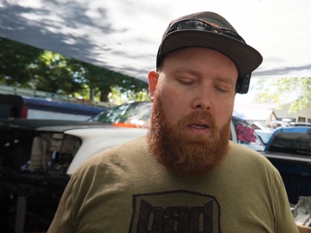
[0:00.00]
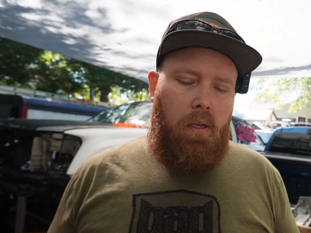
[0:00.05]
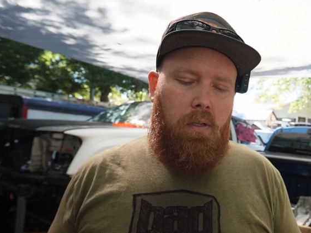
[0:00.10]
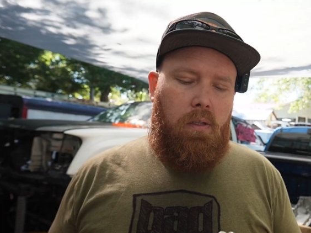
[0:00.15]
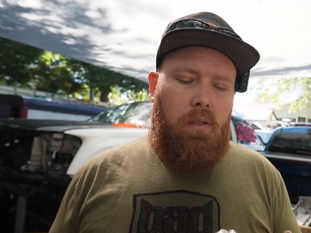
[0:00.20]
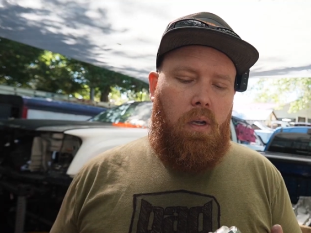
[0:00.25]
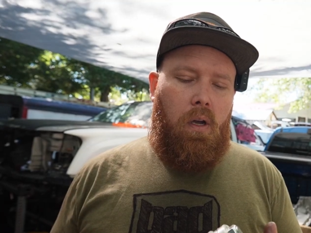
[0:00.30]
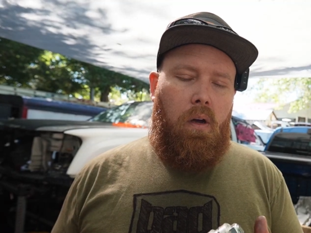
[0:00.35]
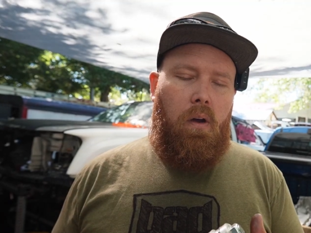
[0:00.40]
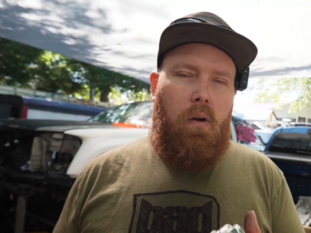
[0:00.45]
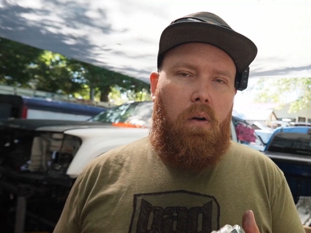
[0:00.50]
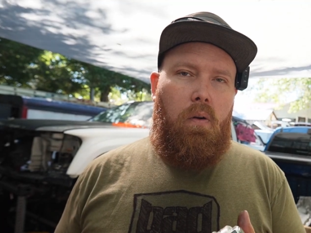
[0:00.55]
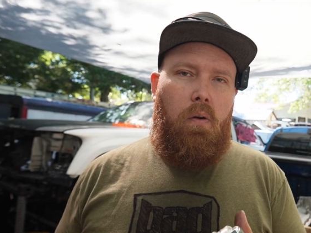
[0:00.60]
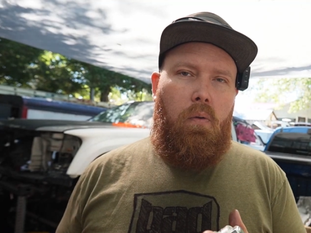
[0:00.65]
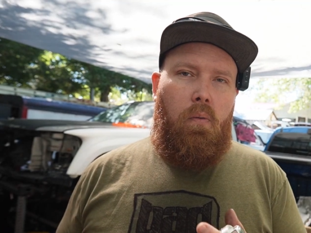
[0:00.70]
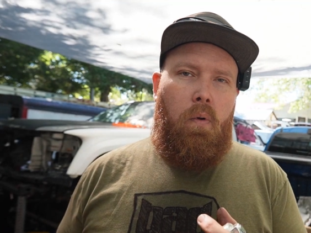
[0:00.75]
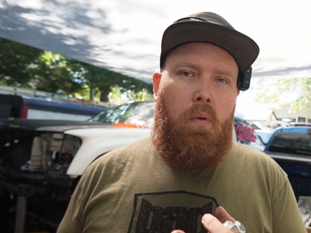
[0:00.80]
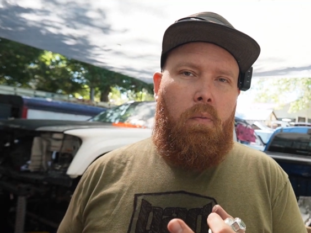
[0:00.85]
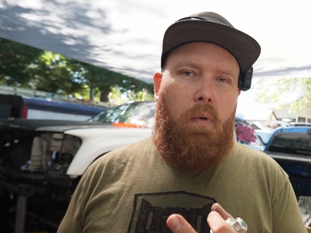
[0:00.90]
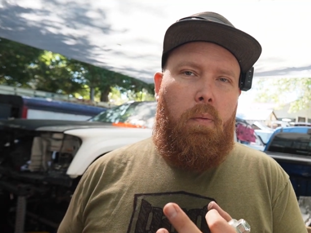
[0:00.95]
so
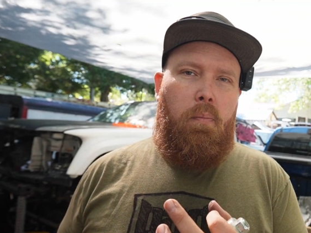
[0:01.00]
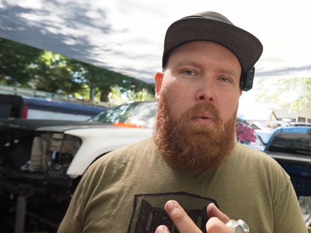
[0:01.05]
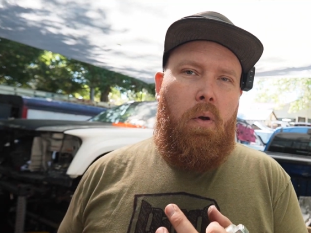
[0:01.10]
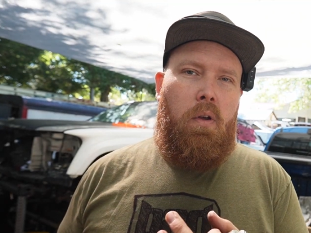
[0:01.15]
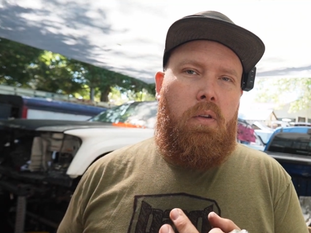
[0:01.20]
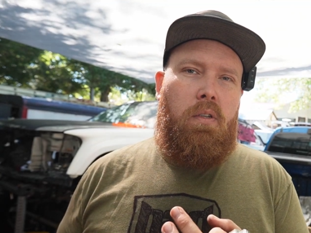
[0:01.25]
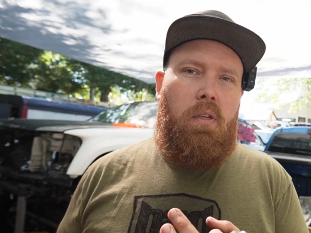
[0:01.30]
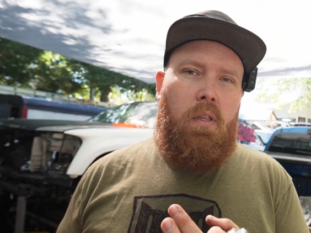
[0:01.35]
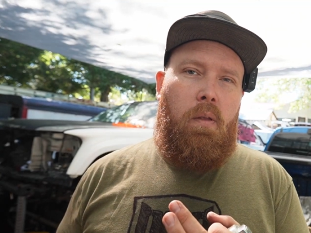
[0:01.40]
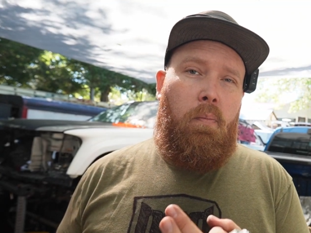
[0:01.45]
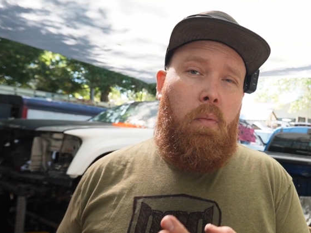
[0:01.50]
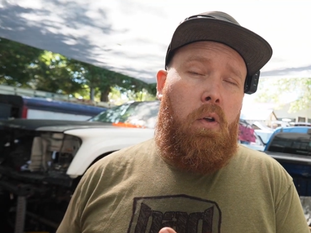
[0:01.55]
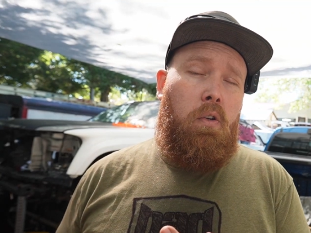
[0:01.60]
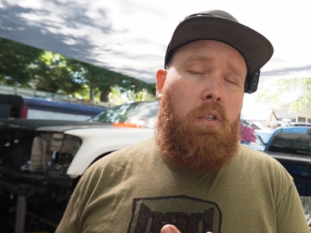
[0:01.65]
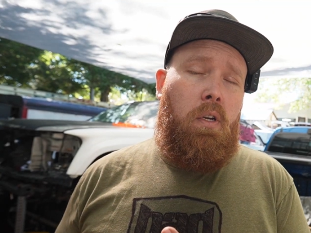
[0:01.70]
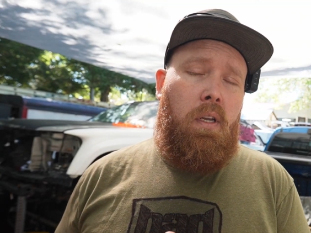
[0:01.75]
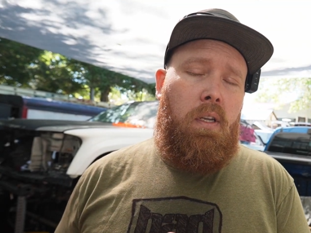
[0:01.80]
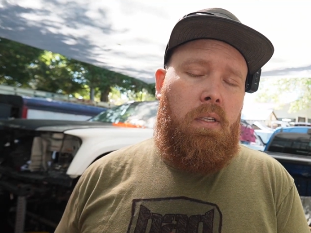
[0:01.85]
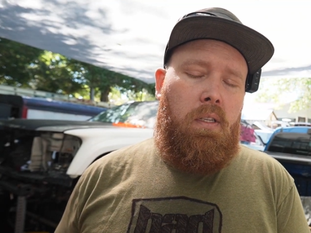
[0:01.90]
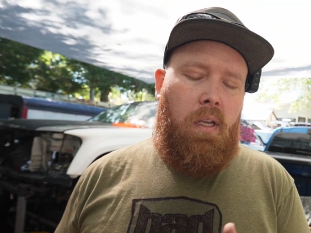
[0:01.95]
when we push the
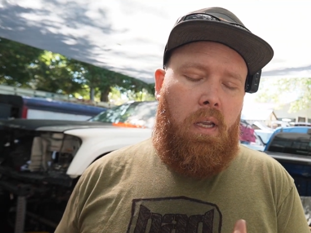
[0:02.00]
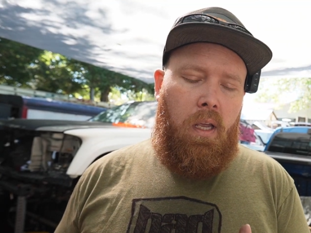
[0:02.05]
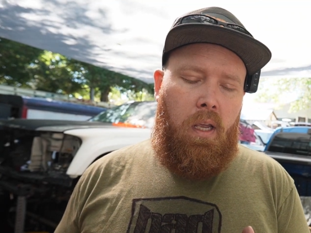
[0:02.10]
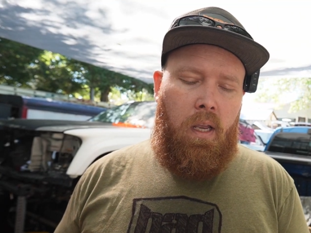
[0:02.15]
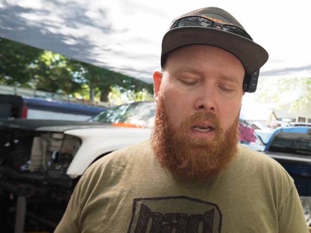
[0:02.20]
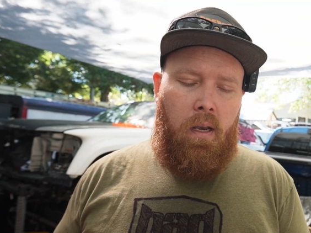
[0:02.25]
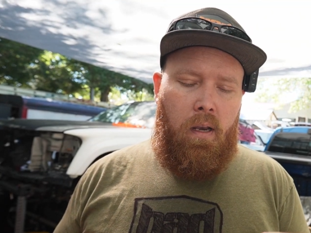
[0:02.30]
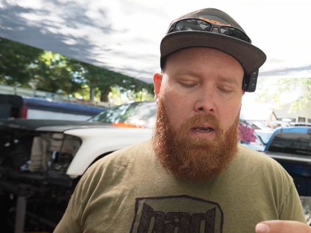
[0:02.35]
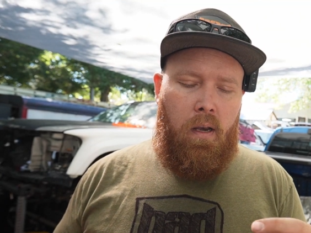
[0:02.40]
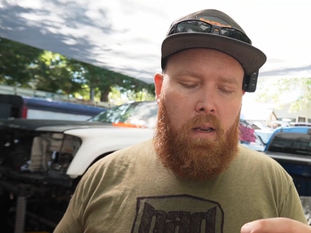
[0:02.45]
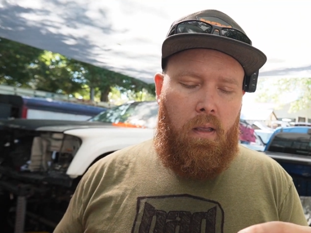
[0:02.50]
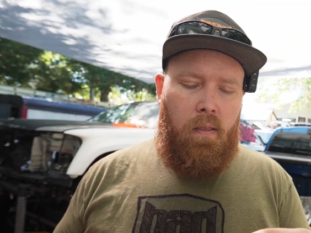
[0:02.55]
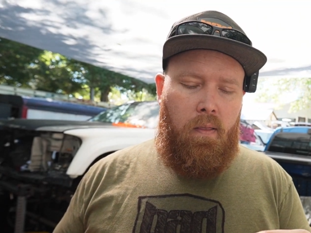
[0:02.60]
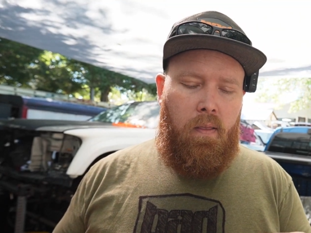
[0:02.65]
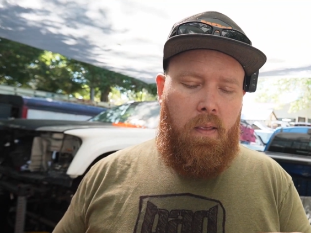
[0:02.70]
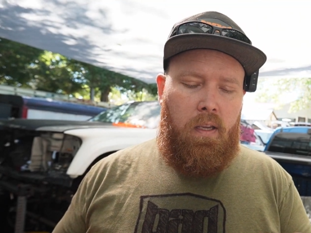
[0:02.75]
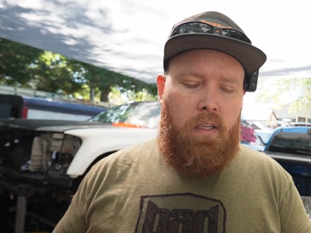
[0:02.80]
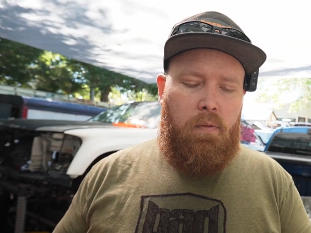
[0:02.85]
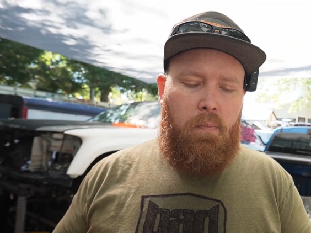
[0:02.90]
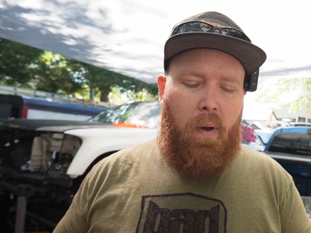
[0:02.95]
bushings in,
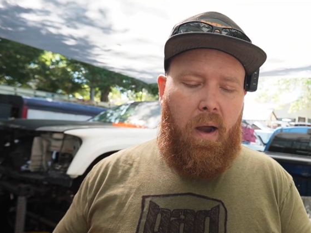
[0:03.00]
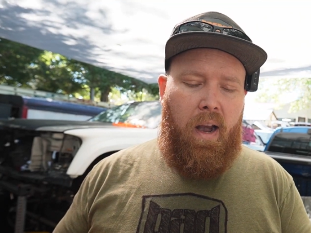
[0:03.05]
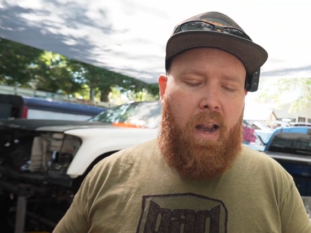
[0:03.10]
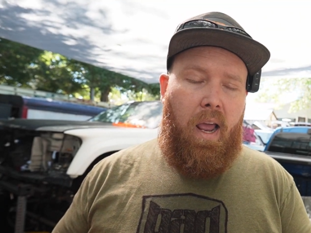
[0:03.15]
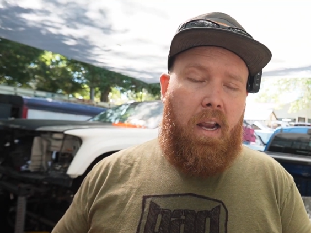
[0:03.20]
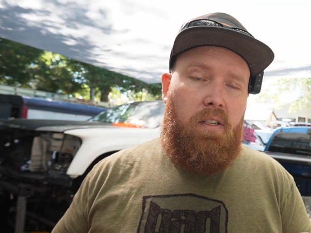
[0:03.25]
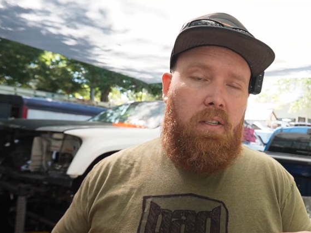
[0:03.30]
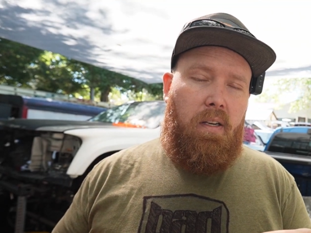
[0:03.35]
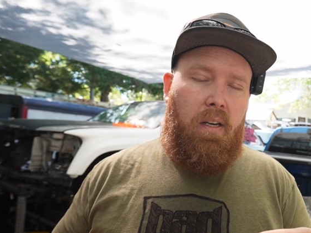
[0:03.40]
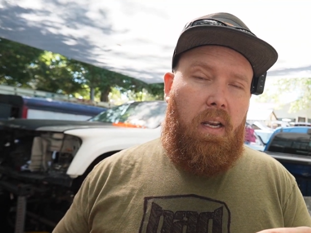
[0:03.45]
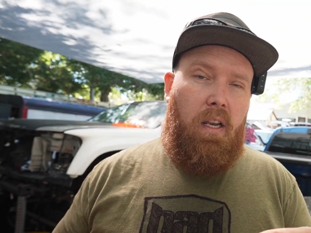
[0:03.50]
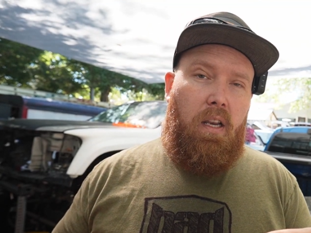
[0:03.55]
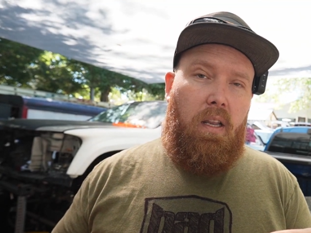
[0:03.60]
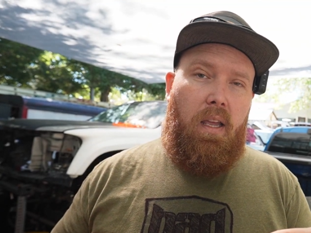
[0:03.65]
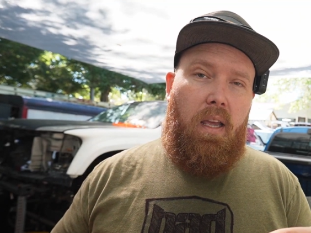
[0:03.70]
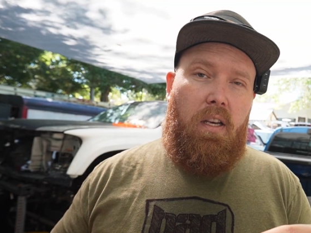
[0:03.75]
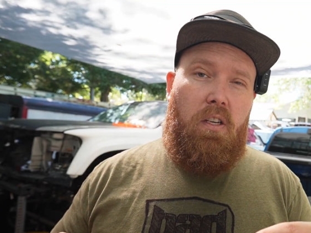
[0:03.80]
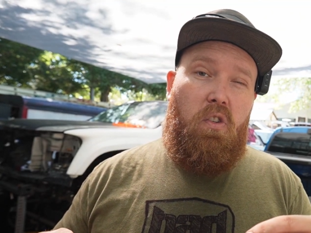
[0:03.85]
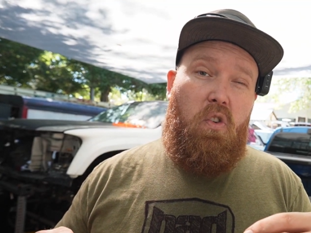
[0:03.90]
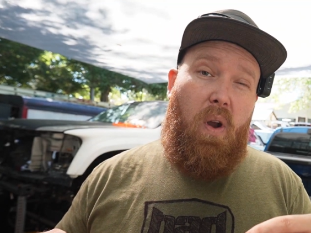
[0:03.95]
this might actually need to
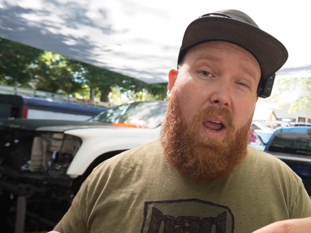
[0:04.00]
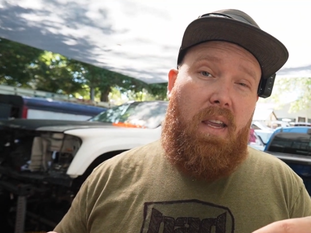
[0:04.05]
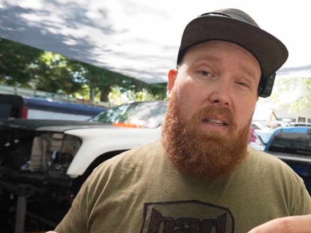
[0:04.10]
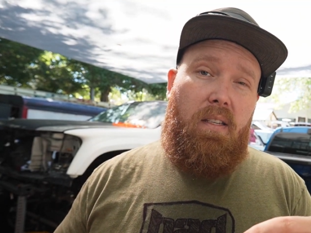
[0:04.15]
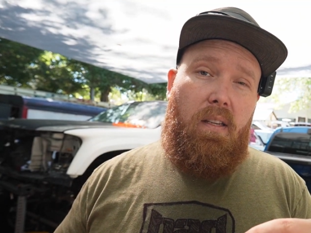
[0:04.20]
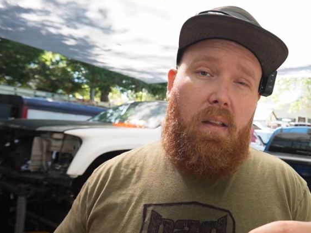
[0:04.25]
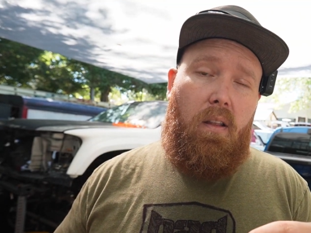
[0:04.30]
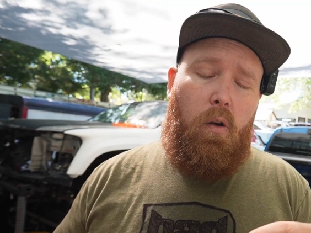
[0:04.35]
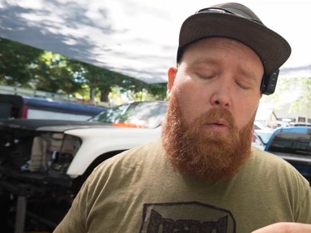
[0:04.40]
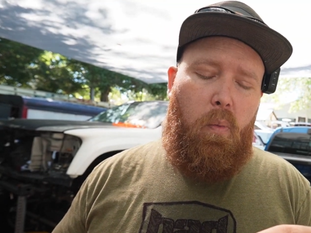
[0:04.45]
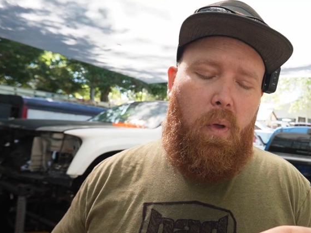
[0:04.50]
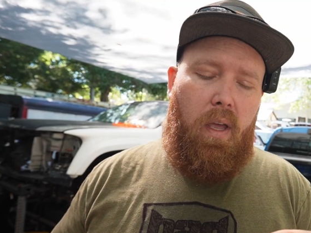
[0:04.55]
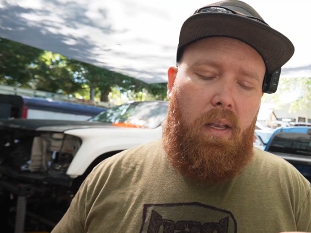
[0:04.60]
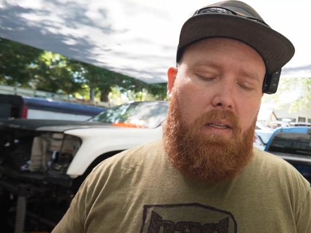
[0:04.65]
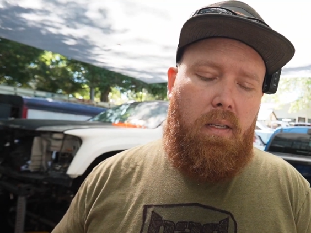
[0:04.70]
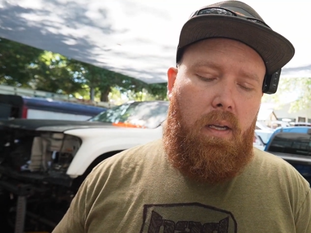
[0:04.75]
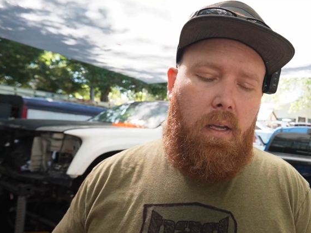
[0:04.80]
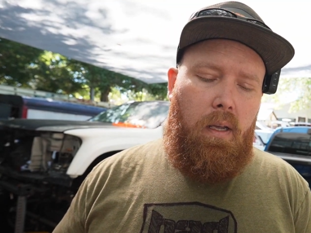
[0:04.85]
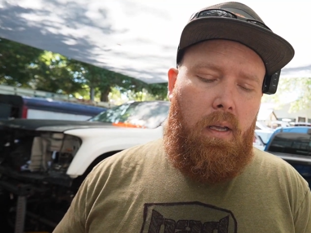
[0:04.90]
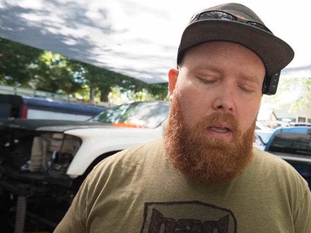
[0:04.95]
get dressed a little
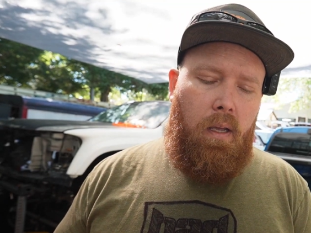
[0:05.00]
bit,